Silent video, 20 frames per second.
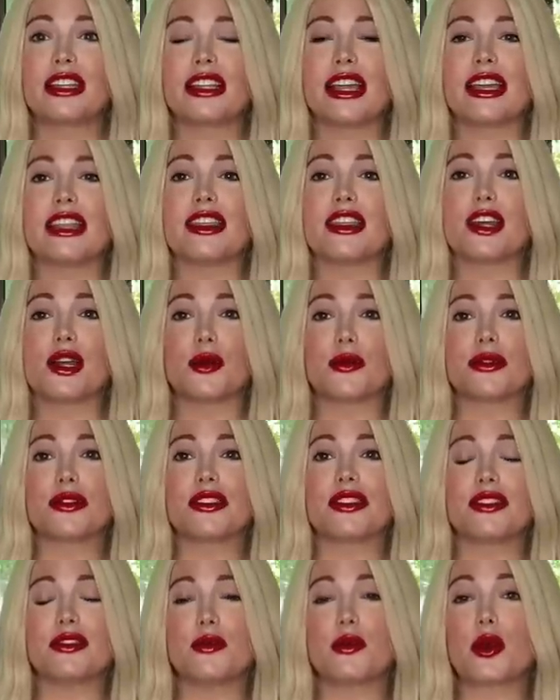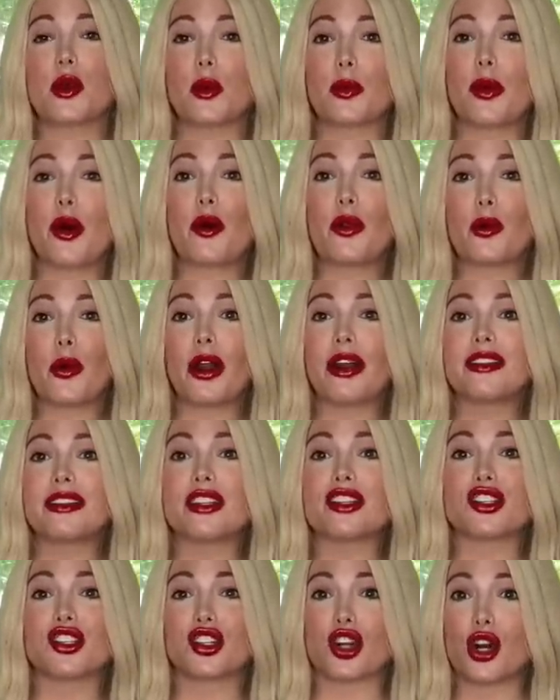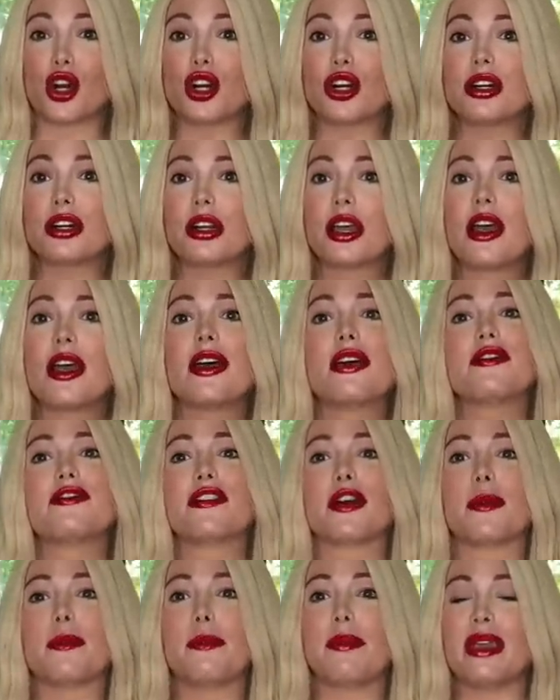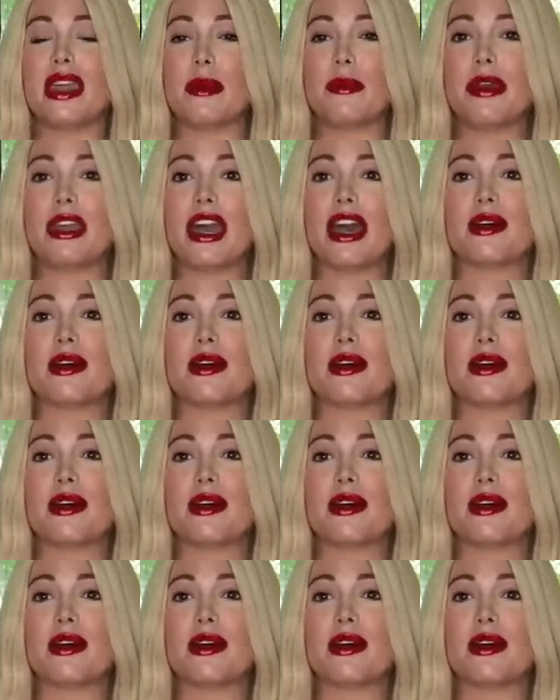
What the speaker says: Like we were both wearing the skirt from BB.